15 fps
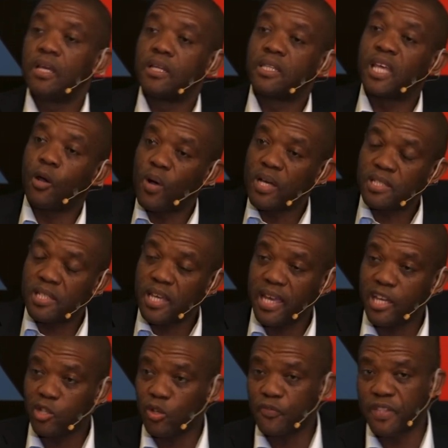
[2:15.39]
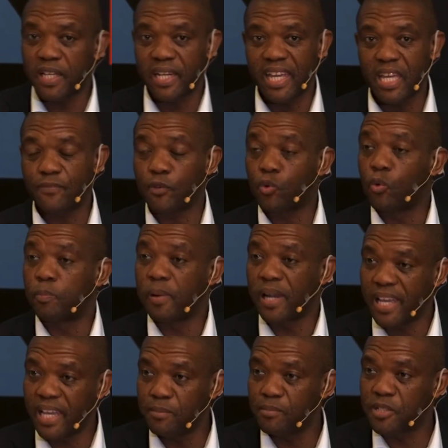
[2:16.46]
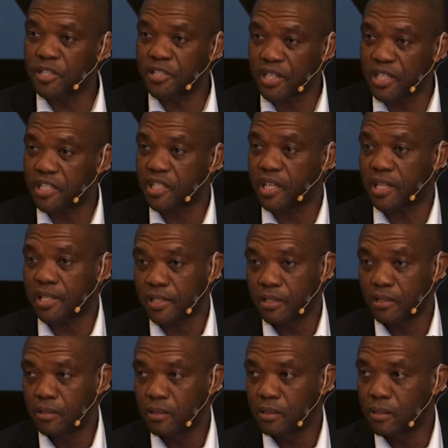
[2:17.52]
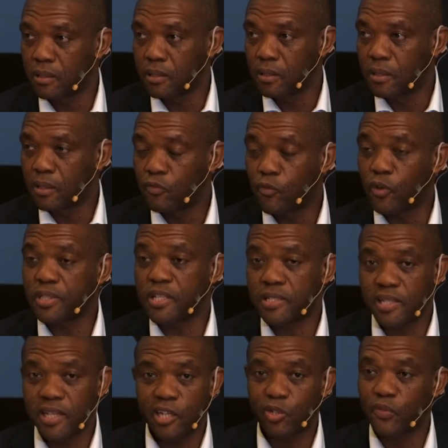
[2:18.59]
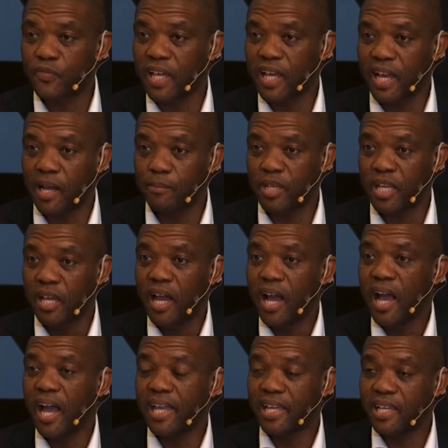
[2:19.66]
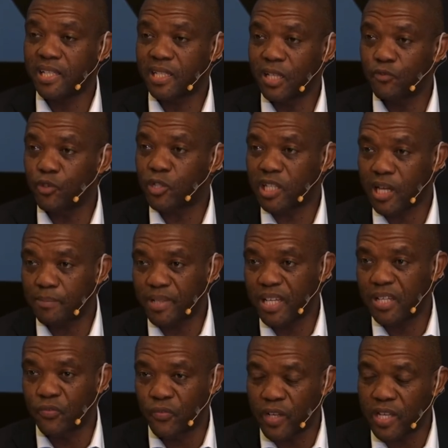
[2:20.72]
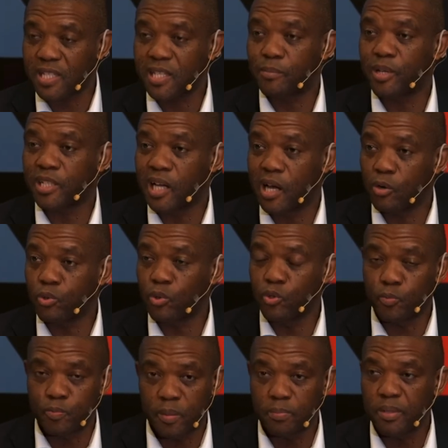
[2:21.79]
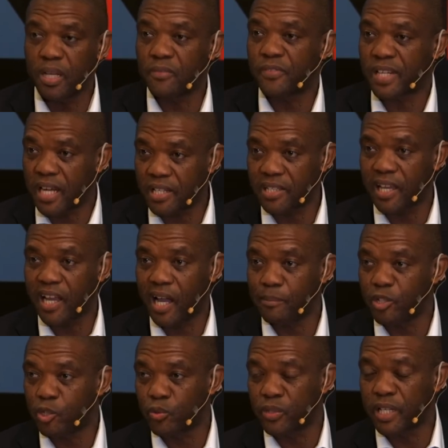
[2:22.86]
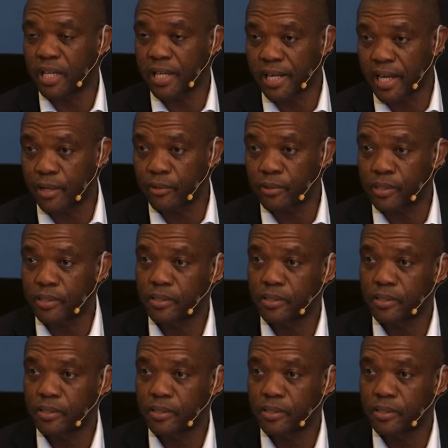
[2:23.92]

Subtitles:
There was a head of the Navy who blamed Treasurer for the state of the army. I can give you chapter and verse about how those people have run the army to the ground.